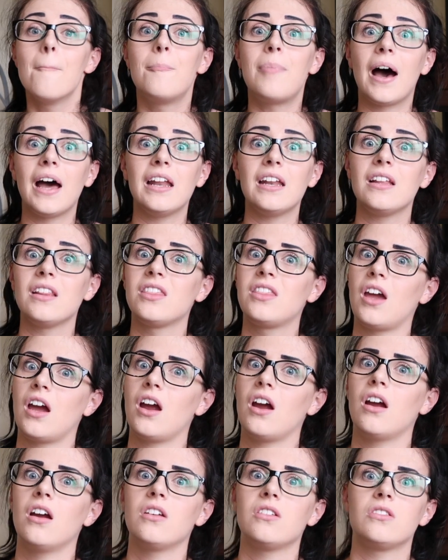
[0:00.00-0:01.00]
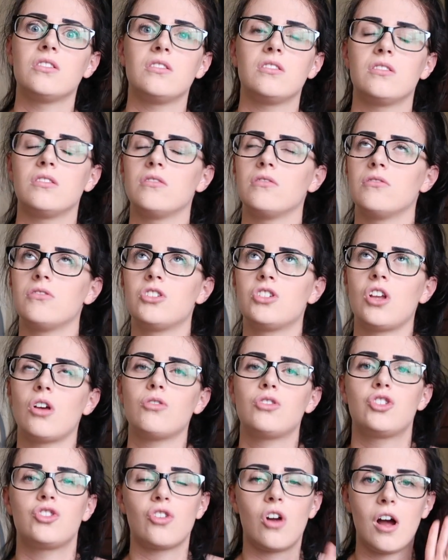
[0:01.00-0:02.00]
but they're
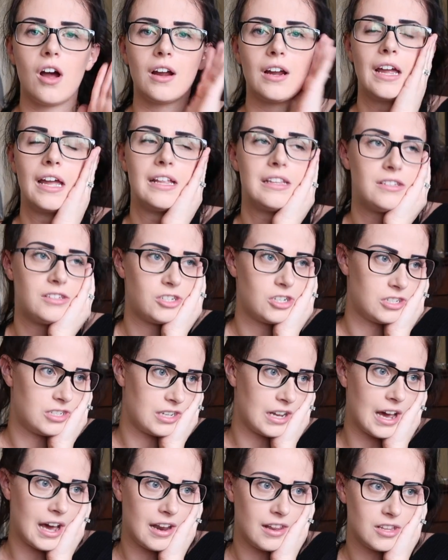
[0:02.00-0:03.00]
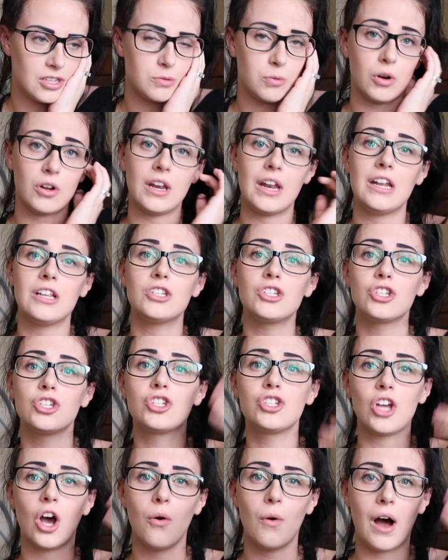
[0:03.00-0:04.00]
so strong, it's just out of this world. It is
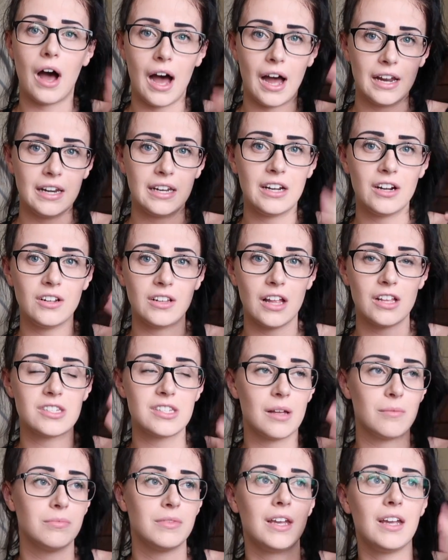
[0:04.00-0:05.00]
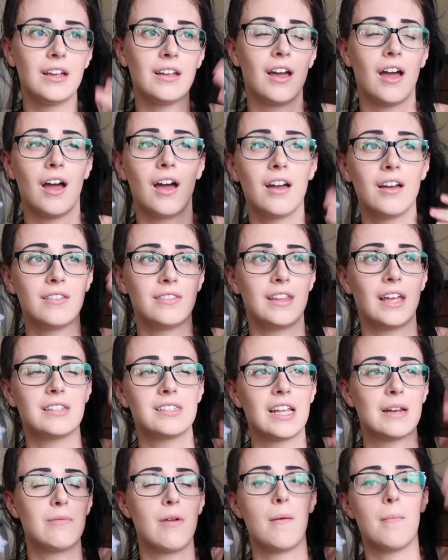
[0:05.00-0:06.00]
so hot in here. That's something
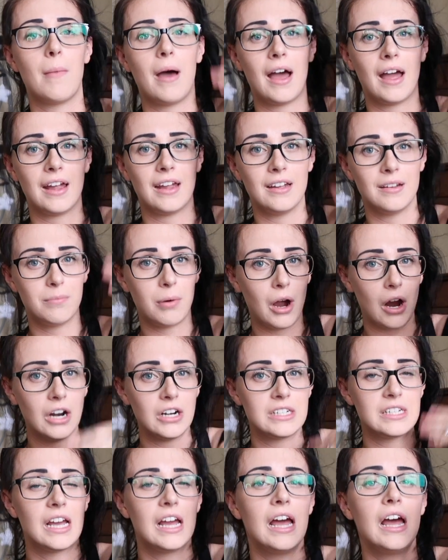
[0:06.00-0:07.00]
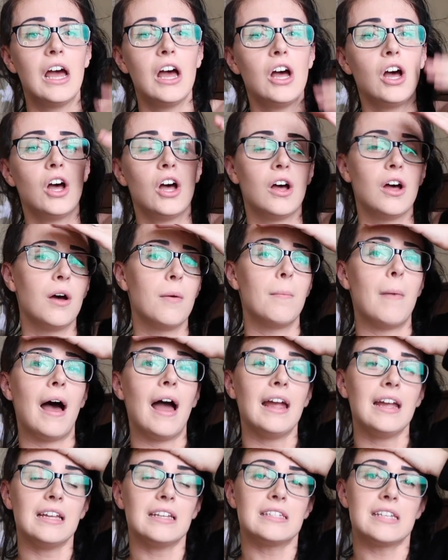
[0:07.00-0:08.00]
that's gonna be my part.
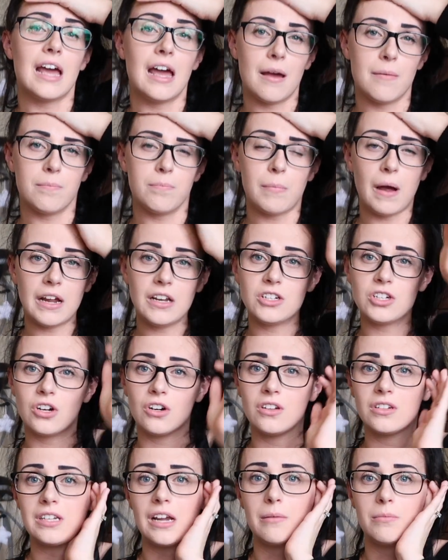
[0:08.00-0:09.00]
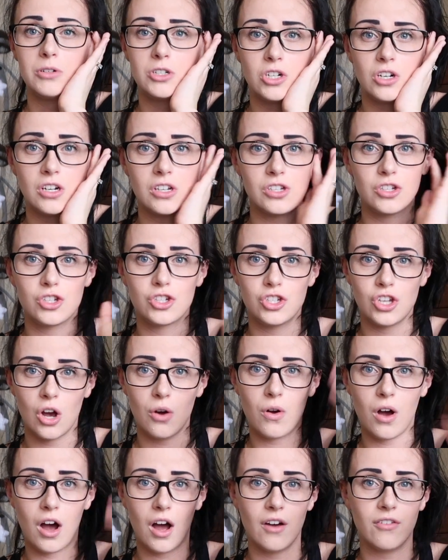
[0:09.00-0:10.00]
My internal temperature is
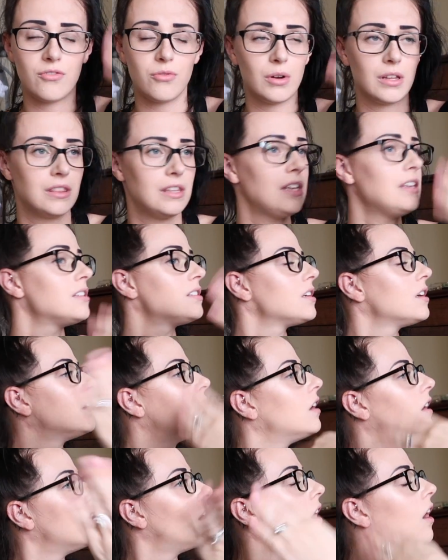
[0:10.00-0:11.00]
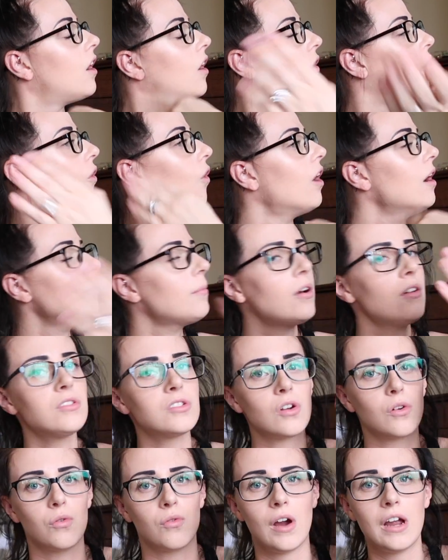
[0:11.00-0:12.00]
so off with these
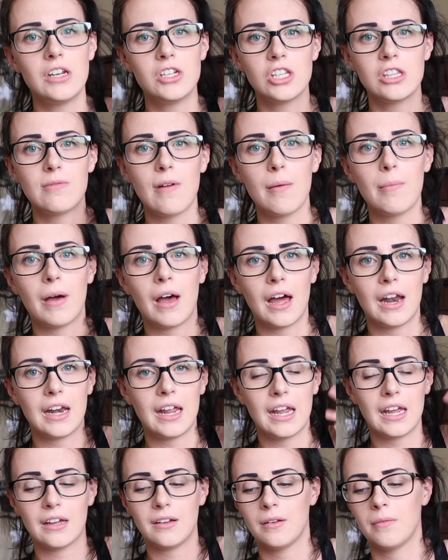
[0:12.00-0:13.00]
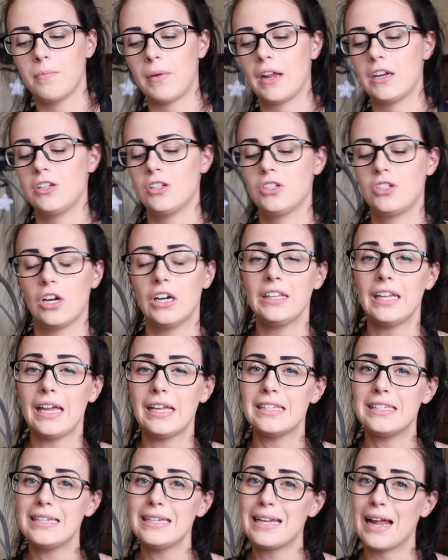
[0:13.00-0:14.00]
hormones raging through my body, but I just turned the
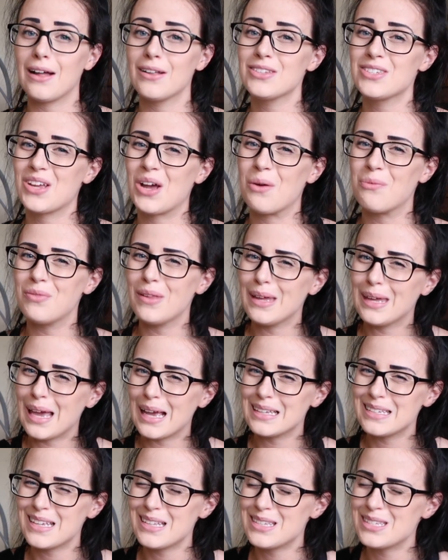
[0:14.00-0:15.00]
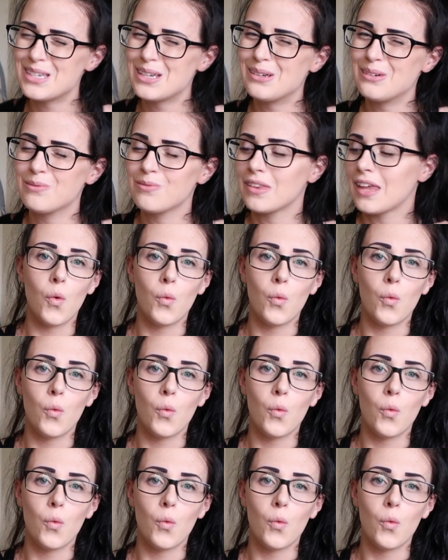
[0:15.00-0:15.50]
AC down, so hopefully it kicks in soon.